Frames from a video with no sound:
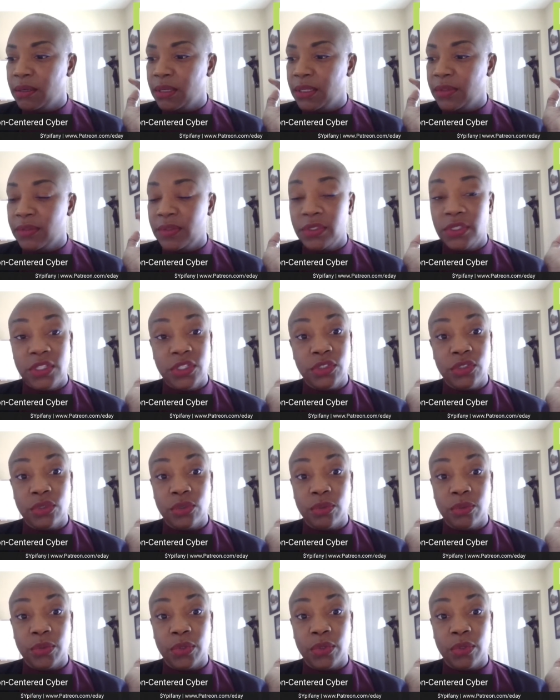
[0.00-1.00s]
in the
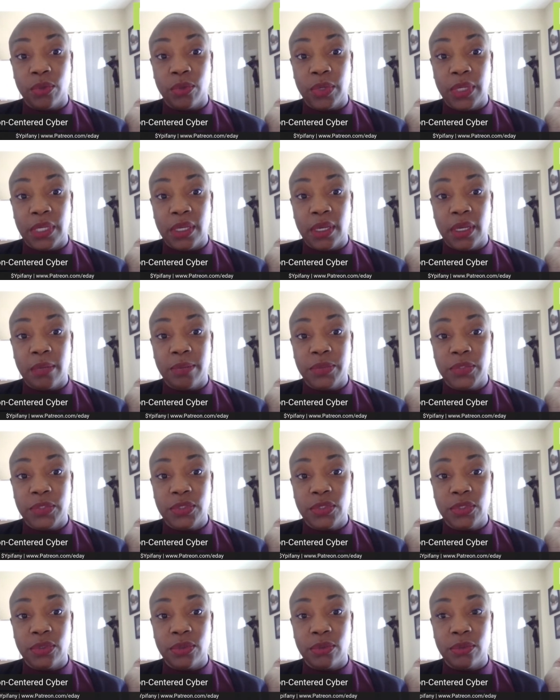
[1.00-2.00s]
digital world when it comes
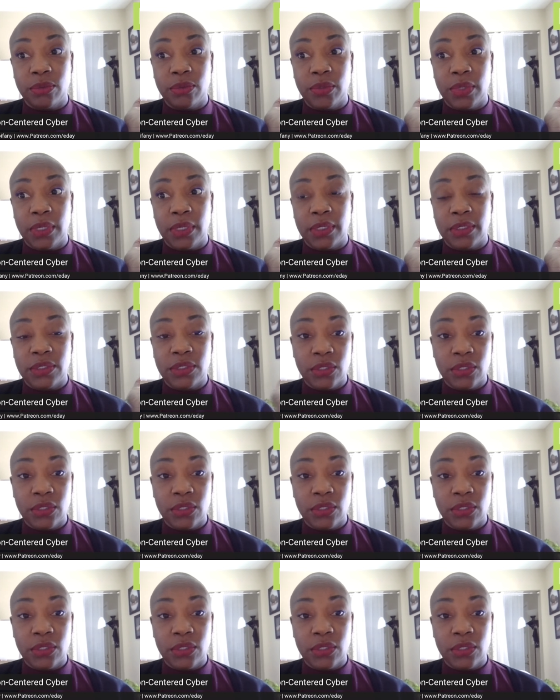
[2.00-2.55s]
to uh,